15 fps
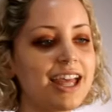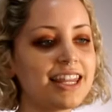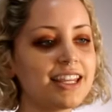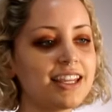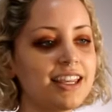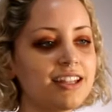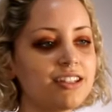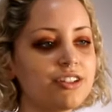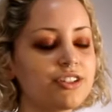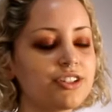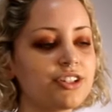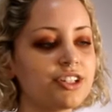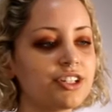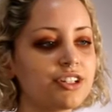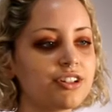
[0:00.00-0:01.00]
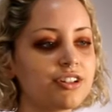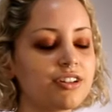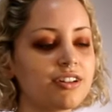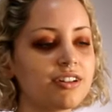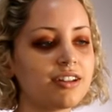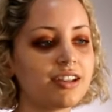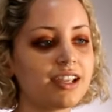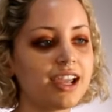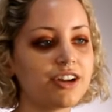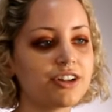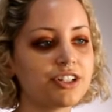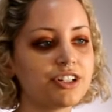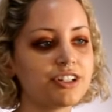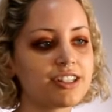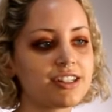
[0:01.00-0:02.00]
think he has a certain
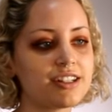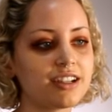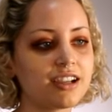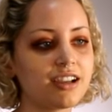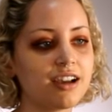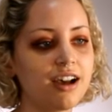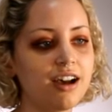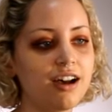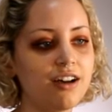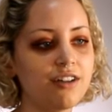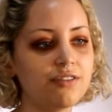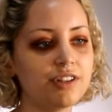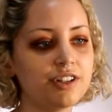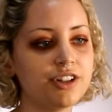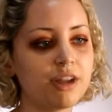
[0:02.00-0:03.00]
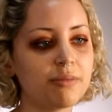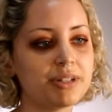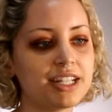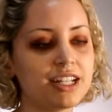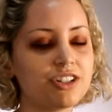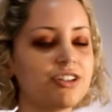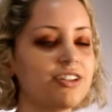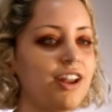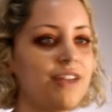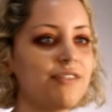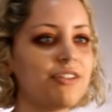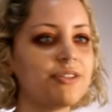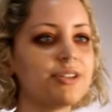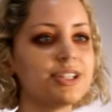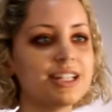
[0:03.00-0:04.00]
characteristic of a drama teacher that I've
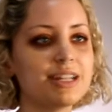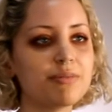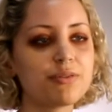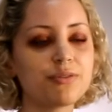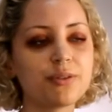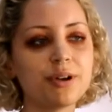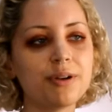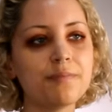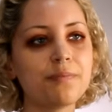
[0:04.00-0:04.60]
never seen before,